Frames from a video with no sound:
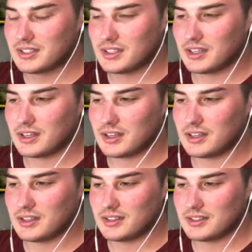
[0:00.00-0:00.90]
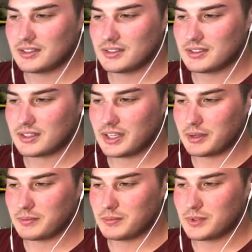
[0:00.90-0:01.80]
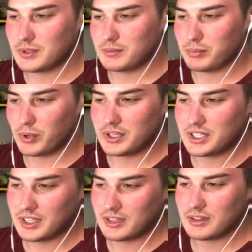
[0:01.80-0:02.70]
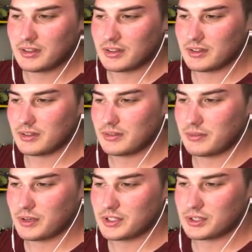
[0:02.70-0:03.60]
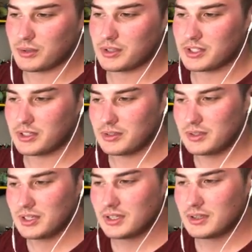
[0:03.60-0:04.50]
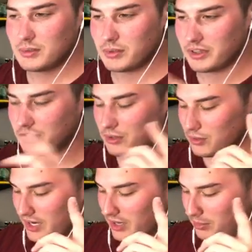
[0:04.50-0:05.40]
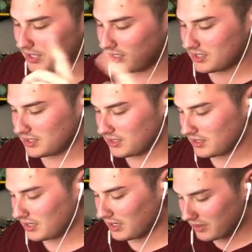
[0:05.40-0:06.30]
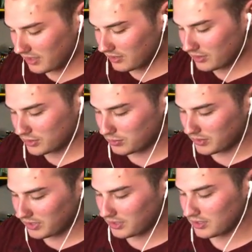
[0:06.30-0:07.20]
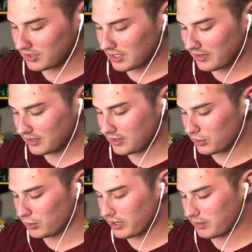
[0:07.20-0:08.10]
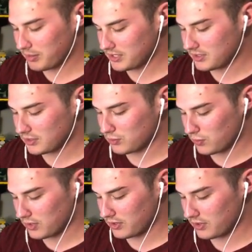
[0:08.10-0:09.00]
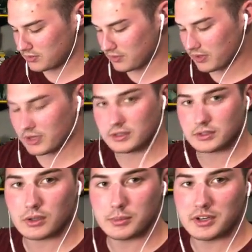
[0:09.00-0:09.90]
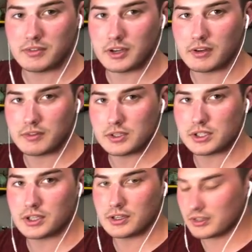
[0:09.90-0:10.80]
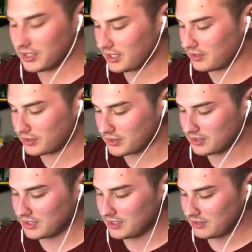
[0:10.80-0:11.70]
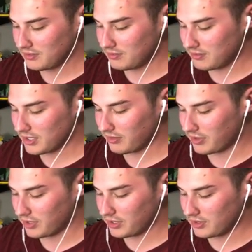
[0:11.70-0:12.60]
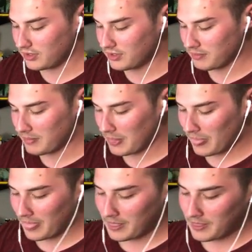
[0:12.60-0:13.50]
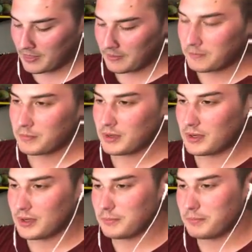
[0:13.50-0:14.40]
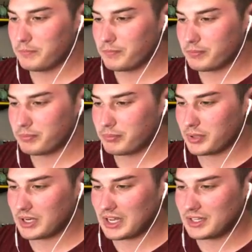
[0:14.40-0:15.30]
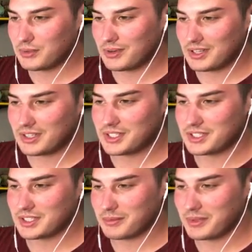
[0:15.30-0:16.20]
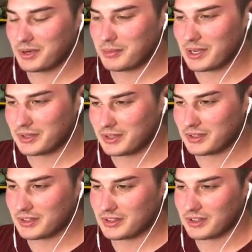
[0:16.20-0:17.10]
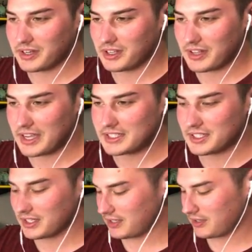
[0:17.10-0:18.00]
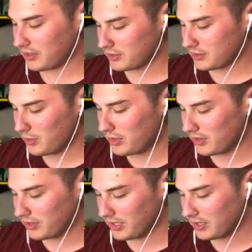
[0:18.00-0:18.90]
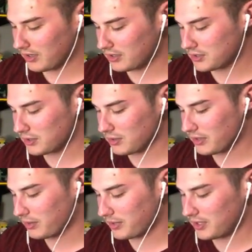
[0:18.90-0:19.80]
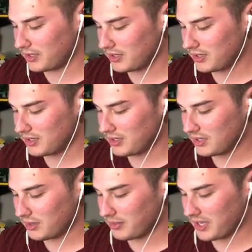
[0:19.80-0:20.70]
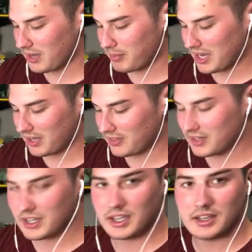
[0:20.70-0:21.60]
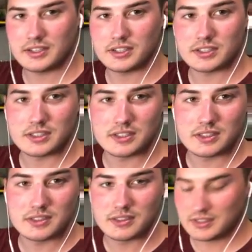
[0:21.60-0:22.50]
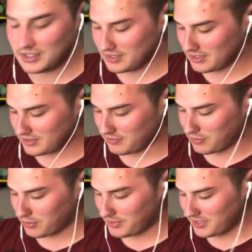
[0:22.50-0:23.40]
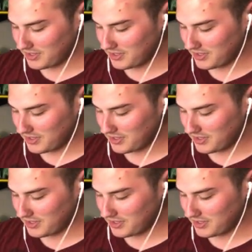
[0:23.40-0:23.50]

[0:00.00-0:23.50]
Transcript: uh, like printing for his torso with the new hairpiece, and I think it looks really good. I think the new hairpiece does wonders for the Han minifigure for sure. Like it looks very, very good. Um, but I don't just something about the like classic cartoony looking Han Solo that we got back in the day. It just does it for me.